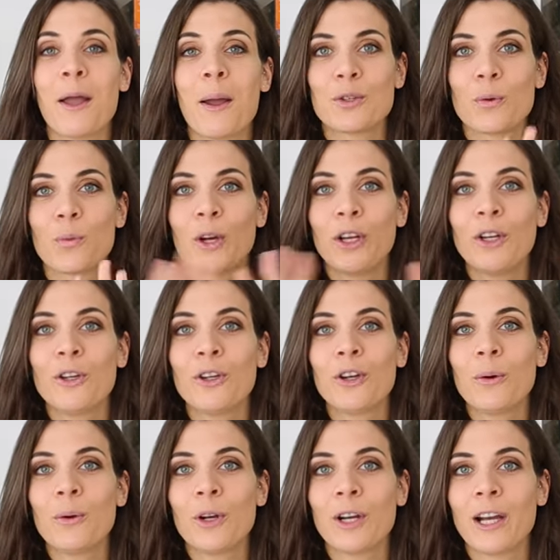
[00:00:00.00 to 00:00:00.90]
So when you
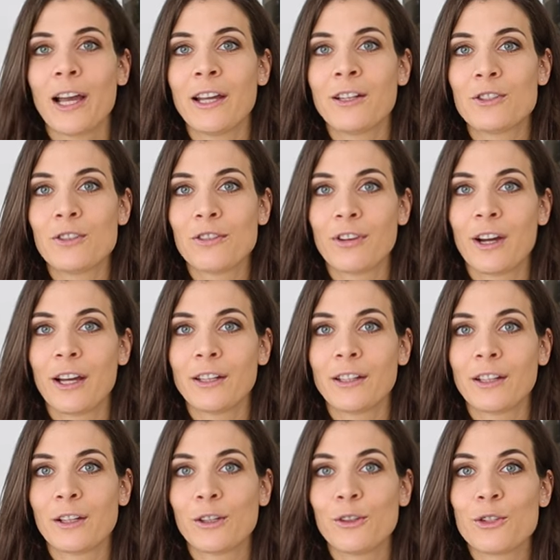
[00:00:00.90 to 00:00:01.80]
go online to
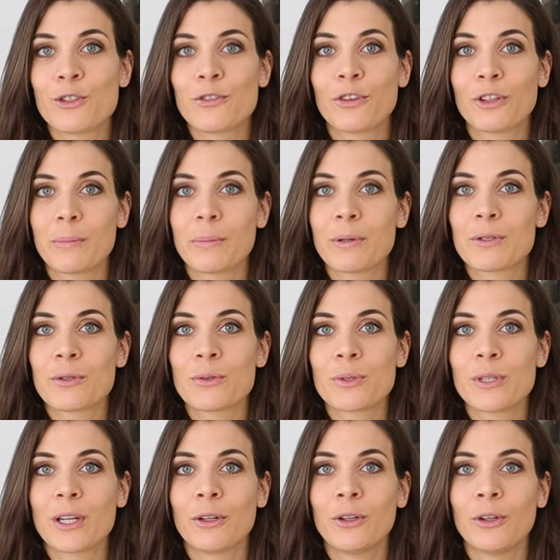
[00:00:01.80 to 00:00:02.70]
find the clues for the
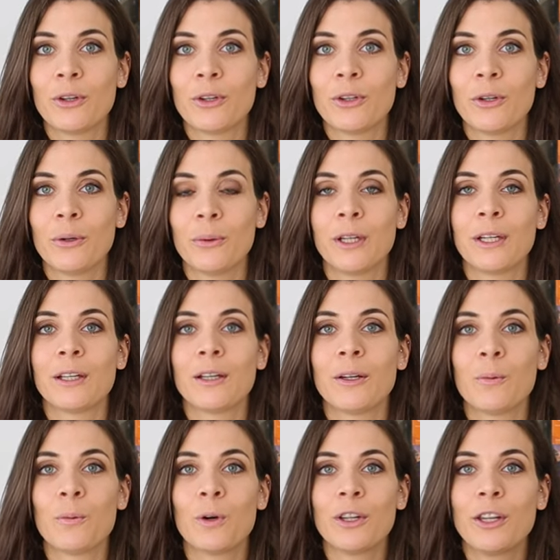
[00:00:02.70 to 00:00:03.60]
puzzle that you're
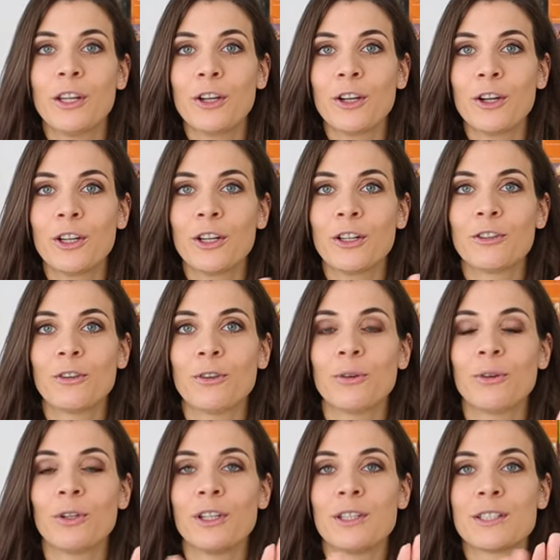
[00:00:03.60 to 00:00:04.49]
doing, what they're gonna
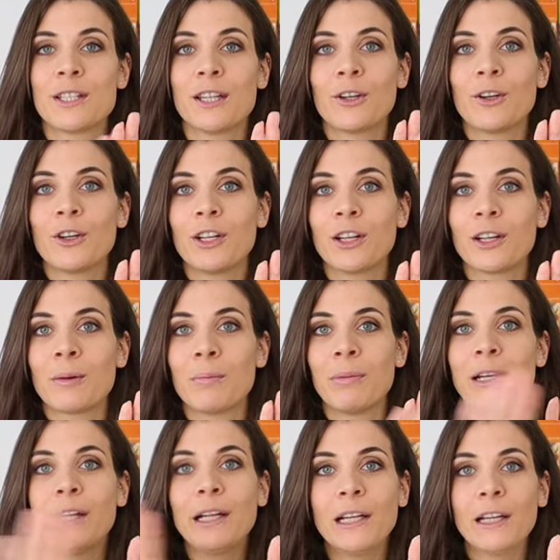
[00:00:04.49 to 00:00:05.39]
do is they're gonna
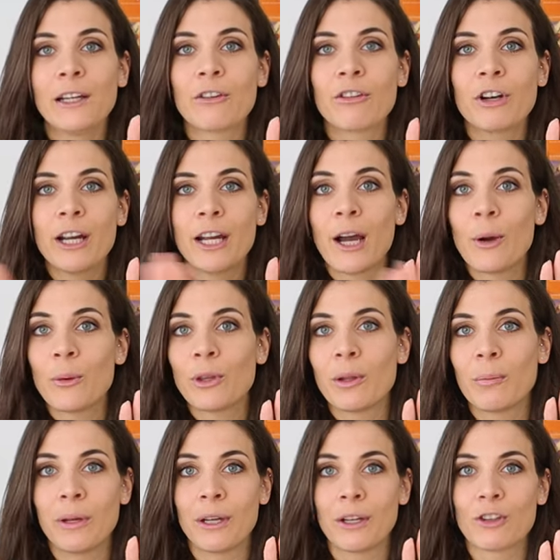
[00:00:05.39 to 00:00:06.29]
completely gray out
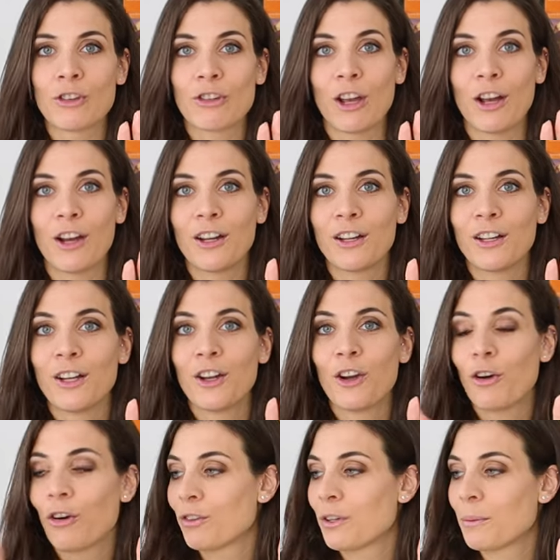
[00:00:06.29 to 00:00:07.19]
the picture
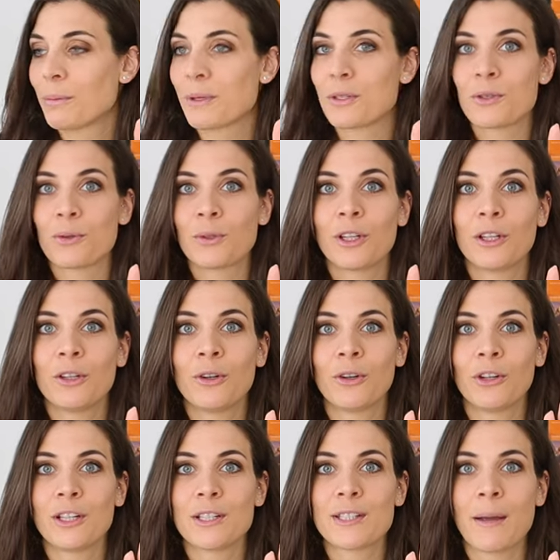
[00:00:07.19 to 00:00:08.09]
of the puzzle that
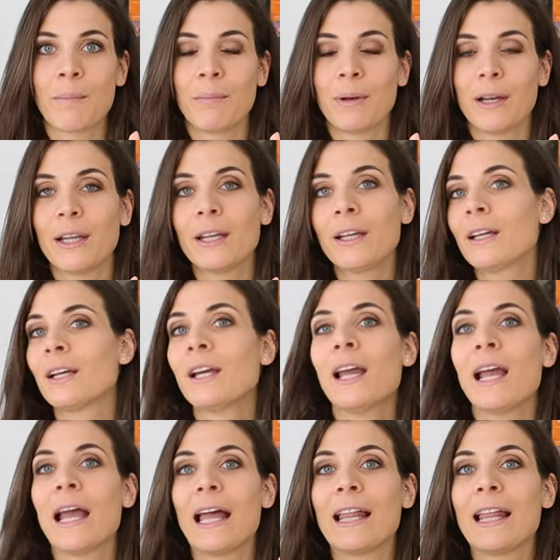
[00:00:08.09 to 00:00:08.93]
you're assembling,